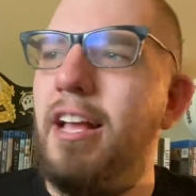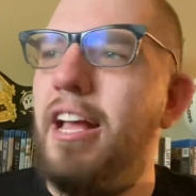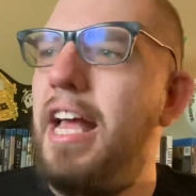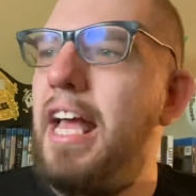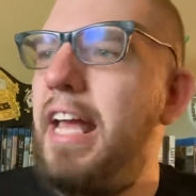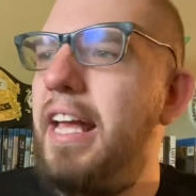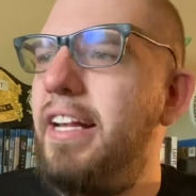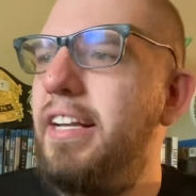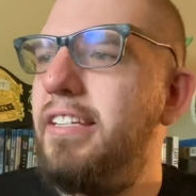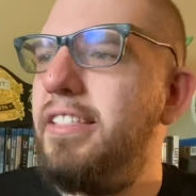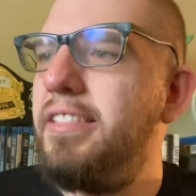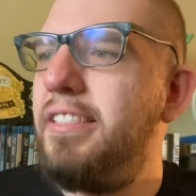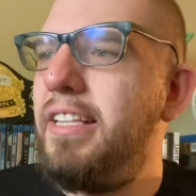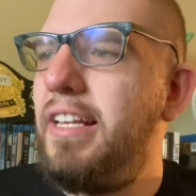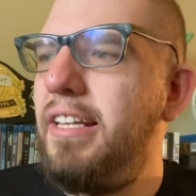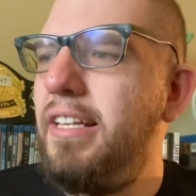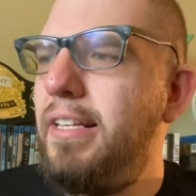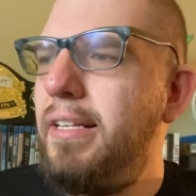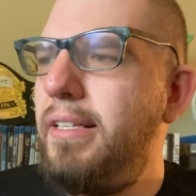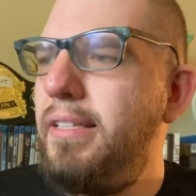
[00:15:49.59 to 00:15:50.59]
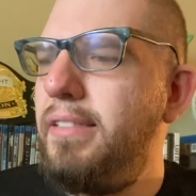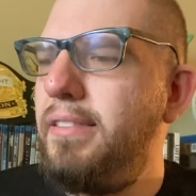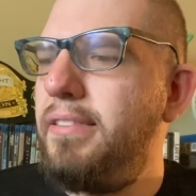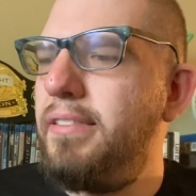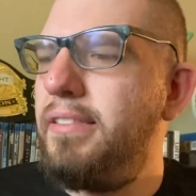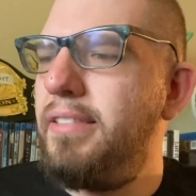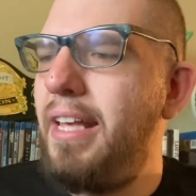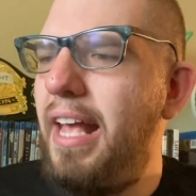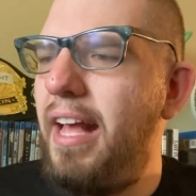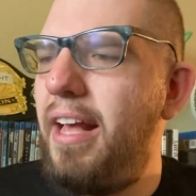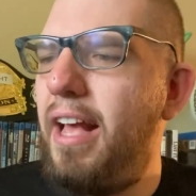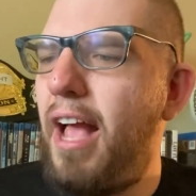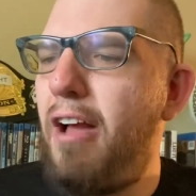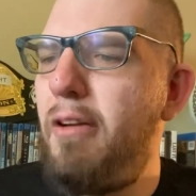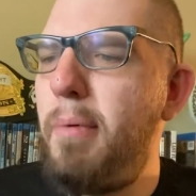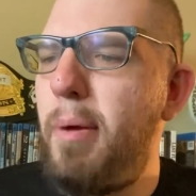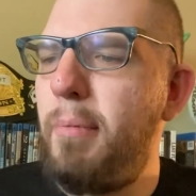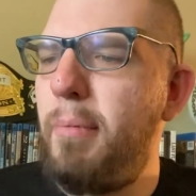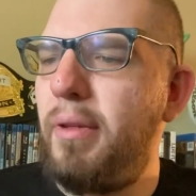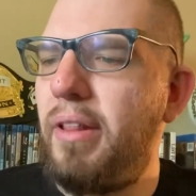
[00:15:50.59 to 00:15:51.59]
And uh, yeah, I
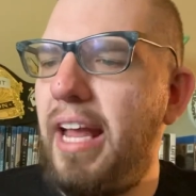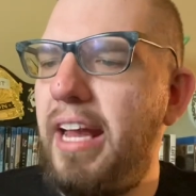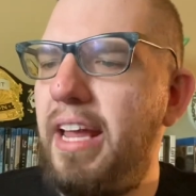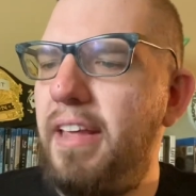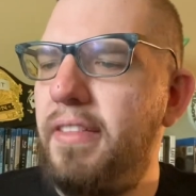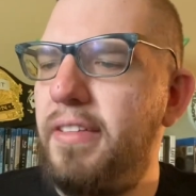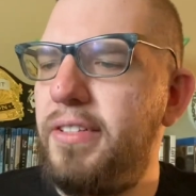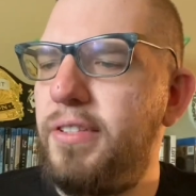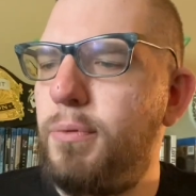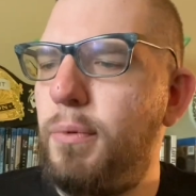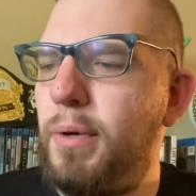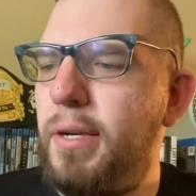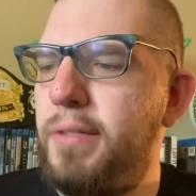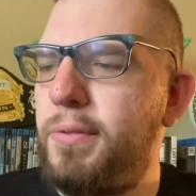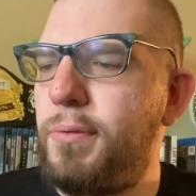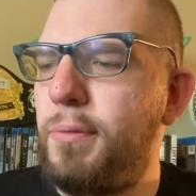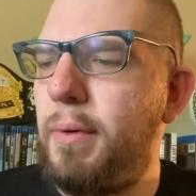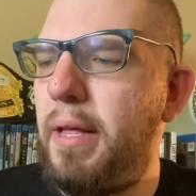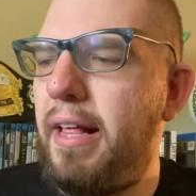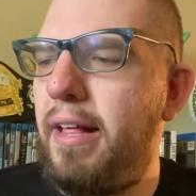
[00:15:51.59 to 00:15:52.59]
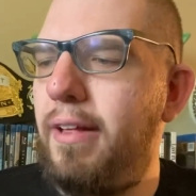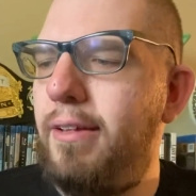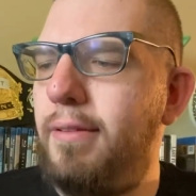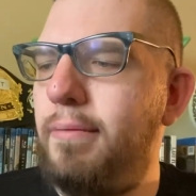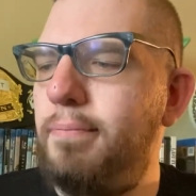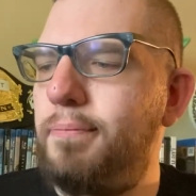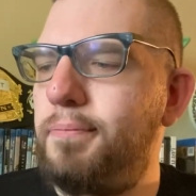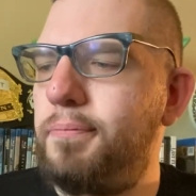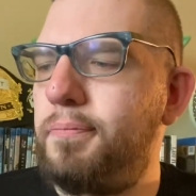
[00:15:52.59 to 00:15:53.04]
remember liking this one as well.